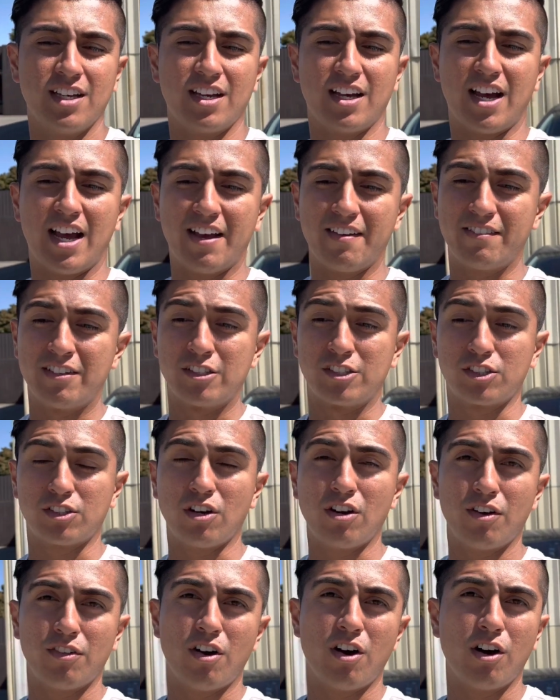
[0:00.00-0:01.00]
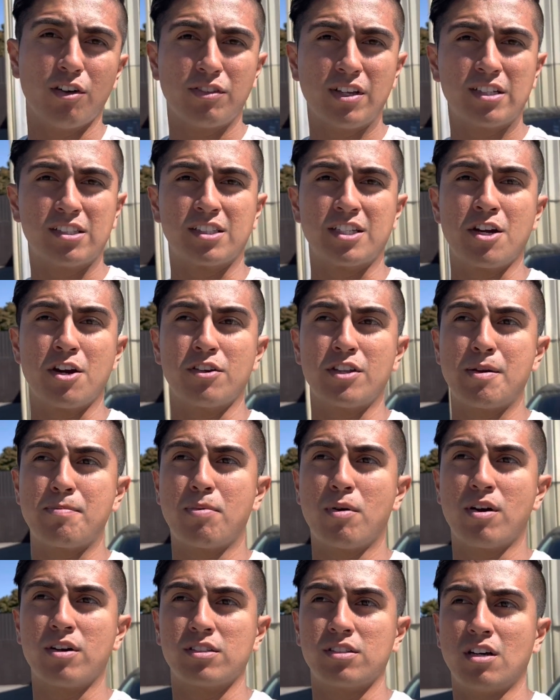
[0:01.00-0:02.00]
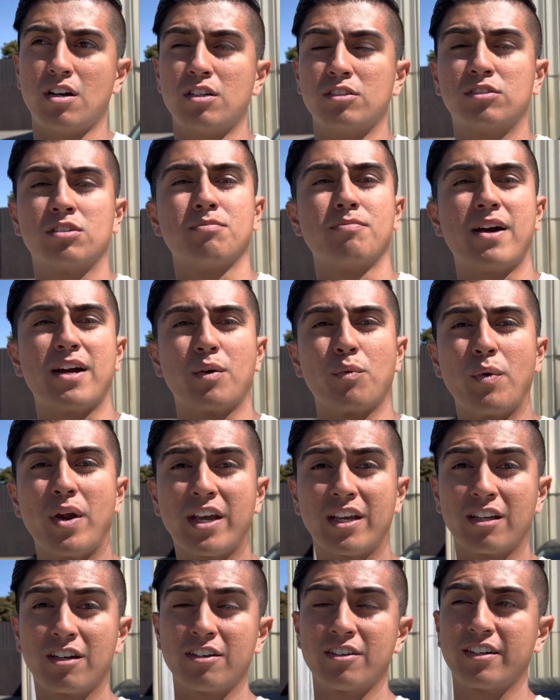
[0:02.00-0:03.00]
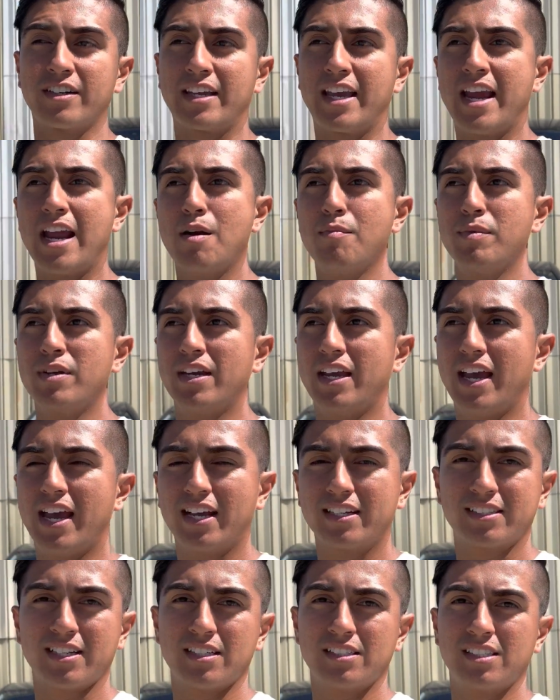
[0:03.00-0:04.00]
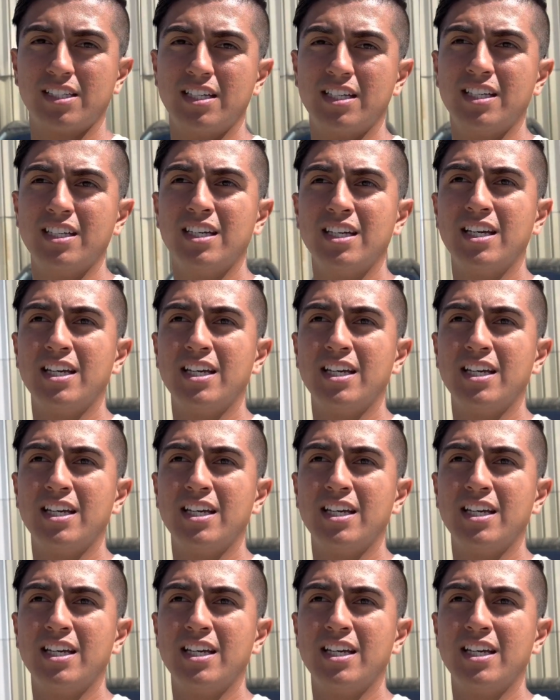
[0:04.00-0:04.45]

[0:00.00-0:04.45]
I have installed all these TRD parts onto my regular Camry XSE.